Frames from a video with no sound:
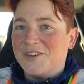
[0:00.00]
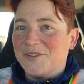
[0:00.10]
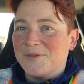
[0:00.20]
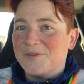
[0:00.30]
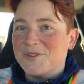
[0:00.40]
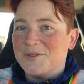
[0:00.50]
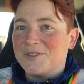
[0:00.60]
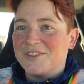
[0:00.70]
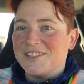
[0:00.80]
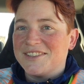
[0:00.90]
you know, to a
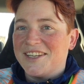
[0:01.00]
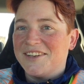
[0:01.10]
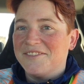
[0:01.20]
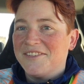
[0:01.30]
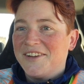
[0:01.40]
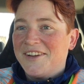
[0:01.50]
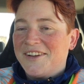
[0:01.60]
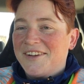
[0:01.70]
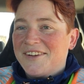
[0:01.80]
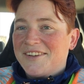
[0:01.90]
certain extent,
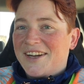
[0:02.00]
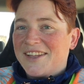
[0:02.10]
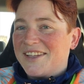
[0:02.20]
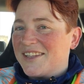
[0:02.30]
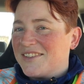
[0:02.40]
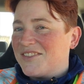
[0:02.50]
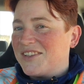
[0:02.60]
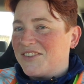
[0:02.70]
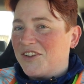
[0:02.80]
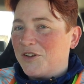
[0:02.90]
I think that's
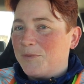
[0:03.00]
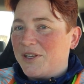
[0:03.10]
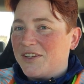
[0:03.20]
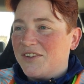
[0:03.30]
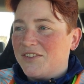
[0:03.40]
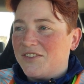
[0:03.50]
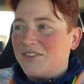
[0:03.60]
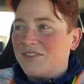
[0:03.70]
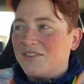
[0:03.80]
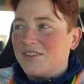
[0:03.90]
good
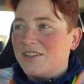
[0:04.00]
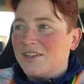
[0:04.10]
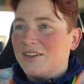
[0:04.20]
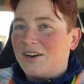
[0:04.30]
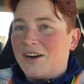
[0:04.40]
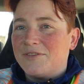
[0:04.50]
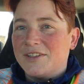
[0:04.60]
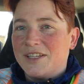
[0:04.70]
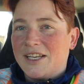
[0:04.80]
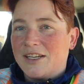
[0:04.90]
because
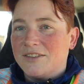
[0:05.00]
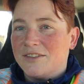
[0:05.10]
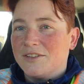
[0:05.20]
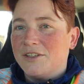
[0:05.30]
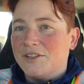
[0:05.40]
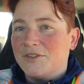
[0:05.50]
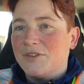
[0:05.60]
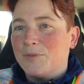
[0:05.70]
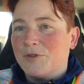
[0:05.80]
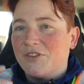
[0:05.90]
often like adulthood
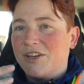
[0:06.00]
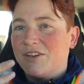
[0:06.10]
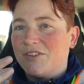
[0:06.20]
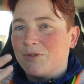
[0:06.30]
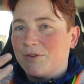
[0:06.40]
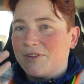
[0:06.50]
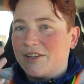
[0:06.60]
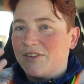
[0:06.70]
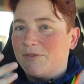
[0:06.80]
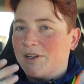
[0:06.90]
is presented as sort of
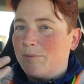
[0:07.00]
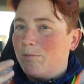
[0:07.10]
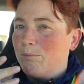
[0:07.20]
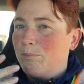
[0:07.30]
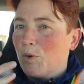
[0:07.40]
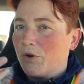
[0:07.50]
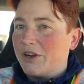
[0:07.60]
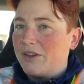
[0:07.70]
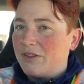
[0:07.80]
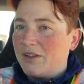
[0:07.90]
like this very
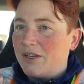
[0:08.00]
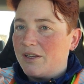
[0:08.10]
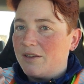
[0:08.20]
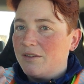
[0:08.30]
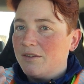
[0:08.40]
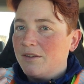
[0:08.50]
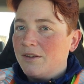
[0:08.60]
boring thing,